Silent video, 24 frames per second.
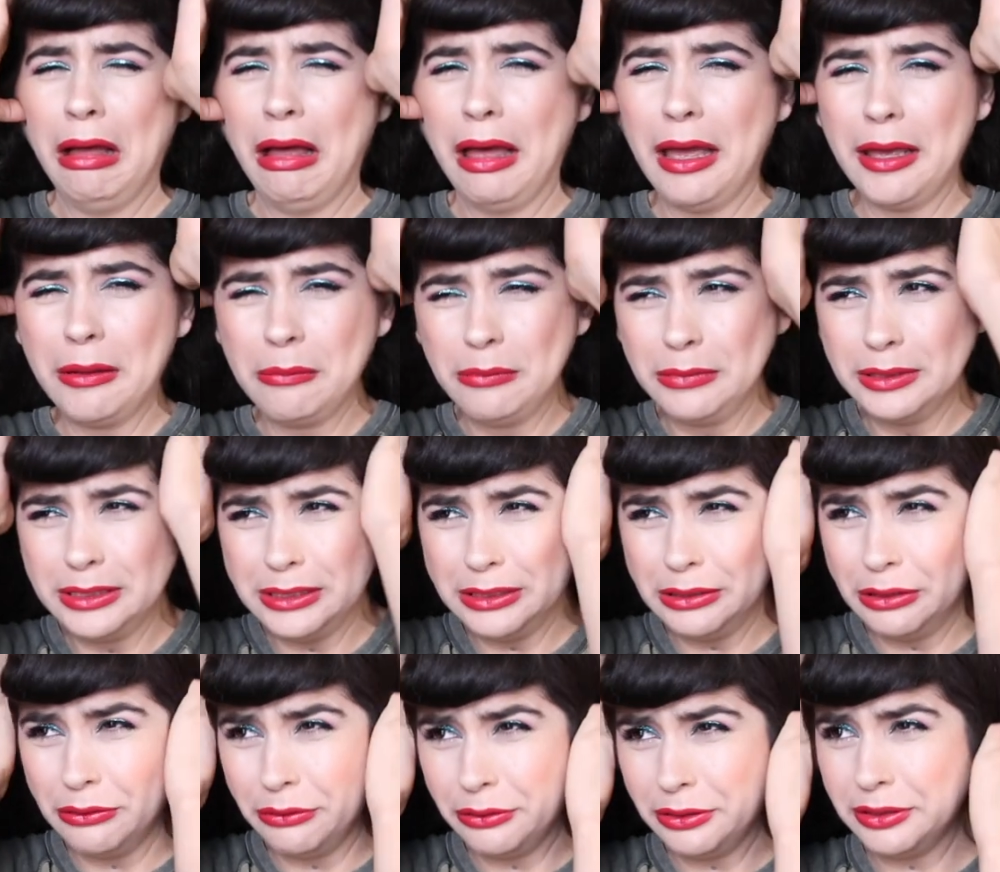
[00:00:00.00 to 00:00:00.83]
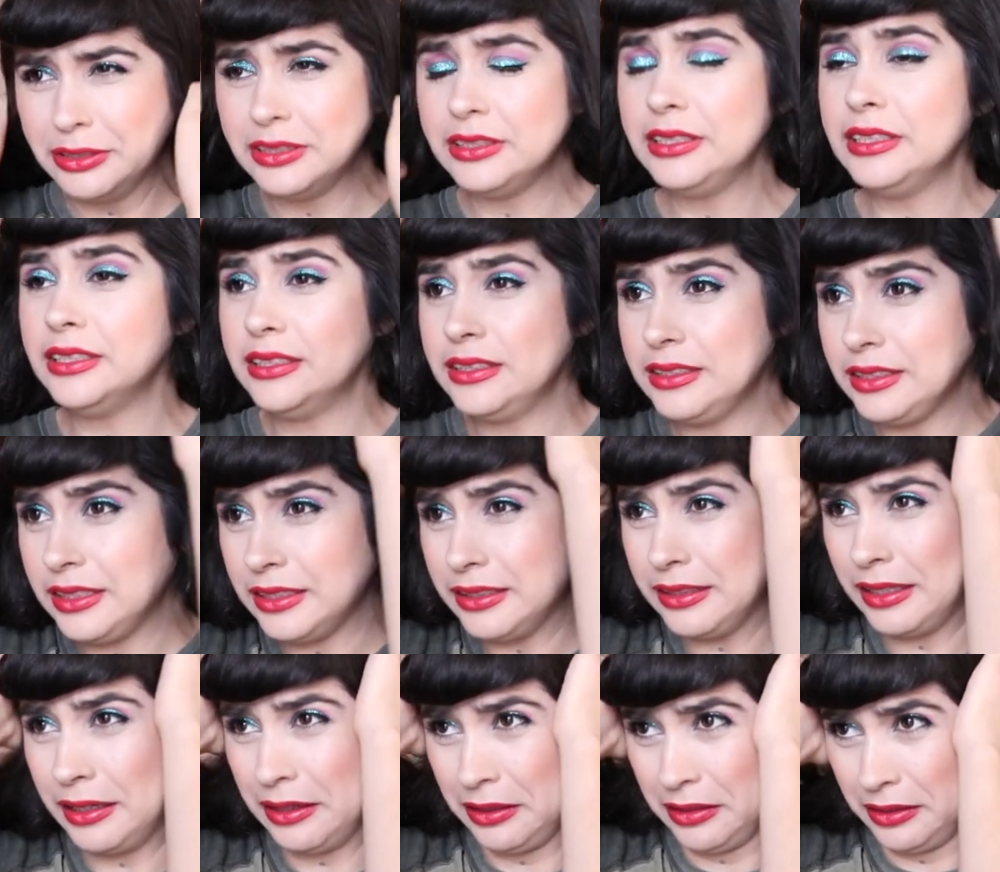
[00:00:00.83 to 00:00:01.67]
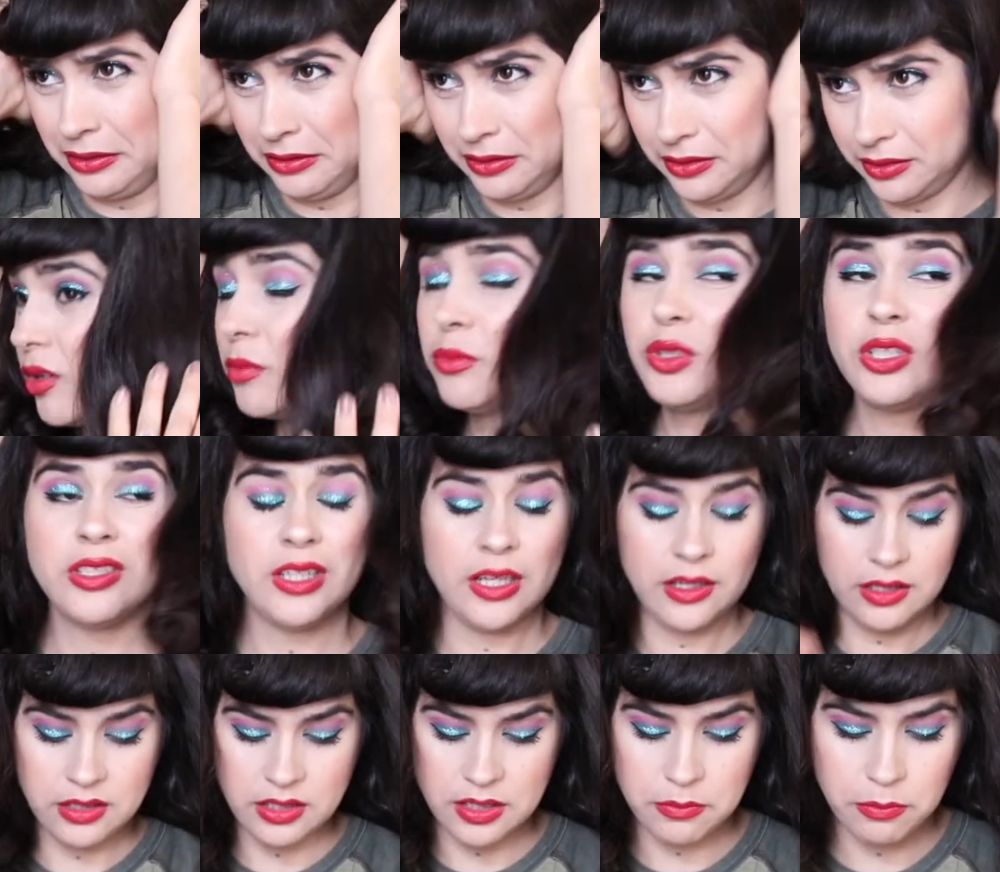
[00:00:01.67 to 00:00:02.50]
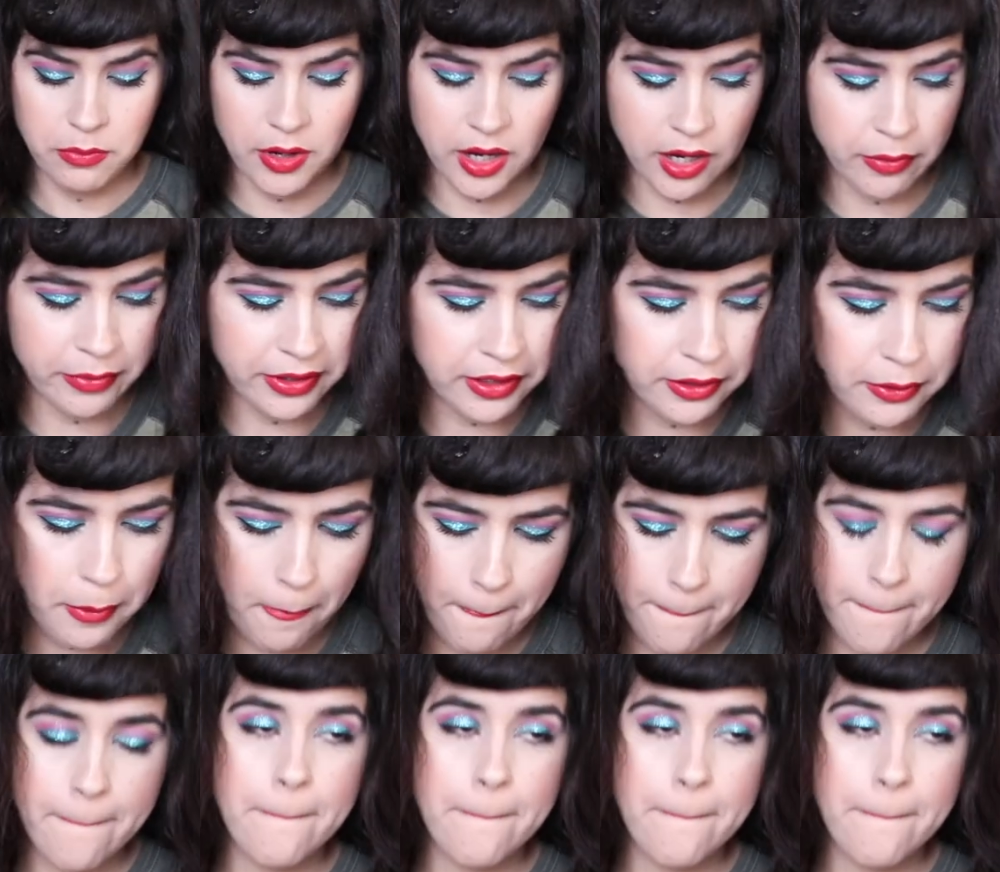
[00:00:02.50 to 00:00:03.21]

I miss going to Disneyland. I'm just taking some pomade